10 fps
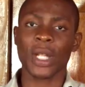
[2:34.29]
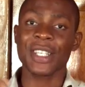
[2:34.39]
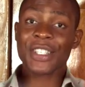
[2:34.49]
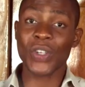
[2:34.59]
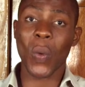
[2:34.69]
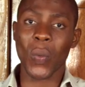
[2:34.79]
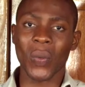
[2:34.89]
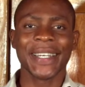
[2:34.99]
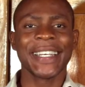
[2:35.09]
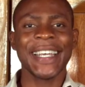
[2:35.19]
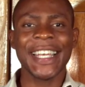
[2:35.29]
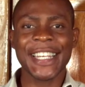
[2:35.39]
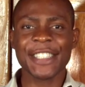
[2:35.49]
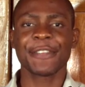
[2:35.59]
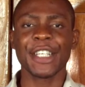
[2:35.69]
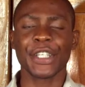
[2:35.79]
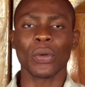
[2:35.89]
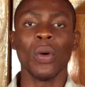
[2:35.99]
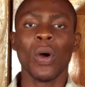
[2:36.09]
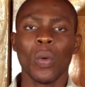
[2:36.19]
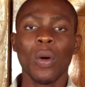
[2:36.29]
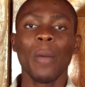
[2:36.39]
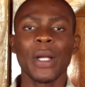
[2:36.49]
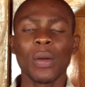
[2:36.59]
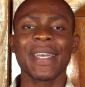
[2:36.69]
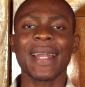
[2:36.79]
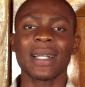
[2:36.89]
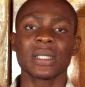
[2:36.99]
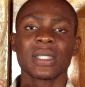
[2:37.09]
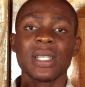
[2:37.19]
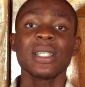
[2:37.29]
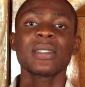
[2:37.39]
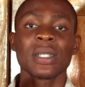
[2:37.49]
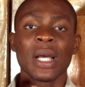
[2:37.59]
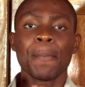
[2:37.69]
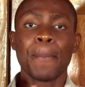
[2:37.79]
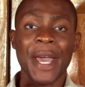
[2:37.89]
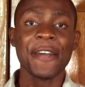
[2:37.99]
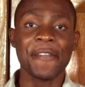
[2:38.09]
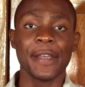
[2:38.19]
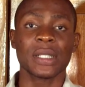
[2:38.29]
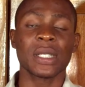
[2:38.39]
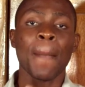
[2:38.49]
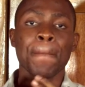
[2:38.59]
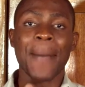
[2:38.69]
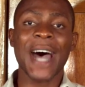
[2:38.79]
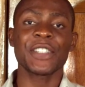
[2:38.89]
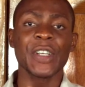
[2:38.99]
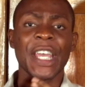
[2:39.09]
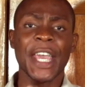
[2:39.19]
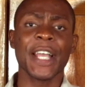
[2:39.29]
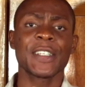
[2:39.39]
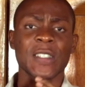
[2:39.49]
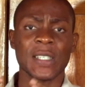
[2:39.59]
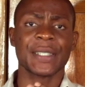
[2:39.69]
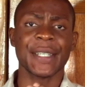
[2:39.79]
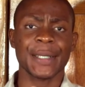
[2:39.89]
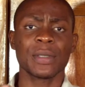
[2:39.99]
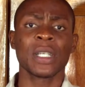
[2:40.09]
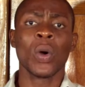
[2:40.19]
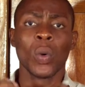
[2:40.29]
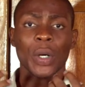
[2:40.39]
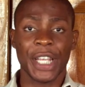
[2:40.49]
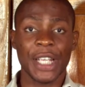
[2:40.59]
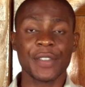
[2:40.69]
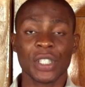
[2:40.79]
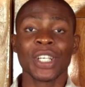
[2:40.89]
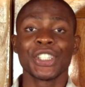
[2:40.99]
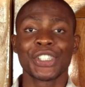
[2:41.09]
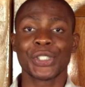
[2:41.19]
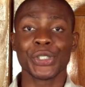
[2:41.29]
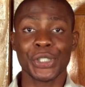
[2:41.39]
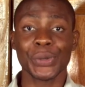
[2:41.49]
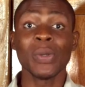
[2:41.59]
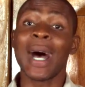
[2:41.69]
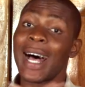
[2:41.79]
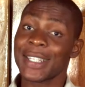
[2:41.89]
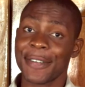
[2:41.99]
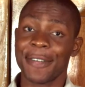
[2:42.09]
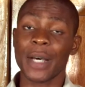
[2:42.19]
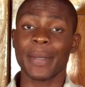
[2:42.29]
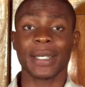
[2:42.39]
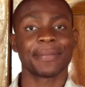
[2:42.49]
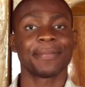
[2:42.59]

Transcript: So in this video, we'll be looking at the 6 benefits battery cage systems gives to you as a farmer.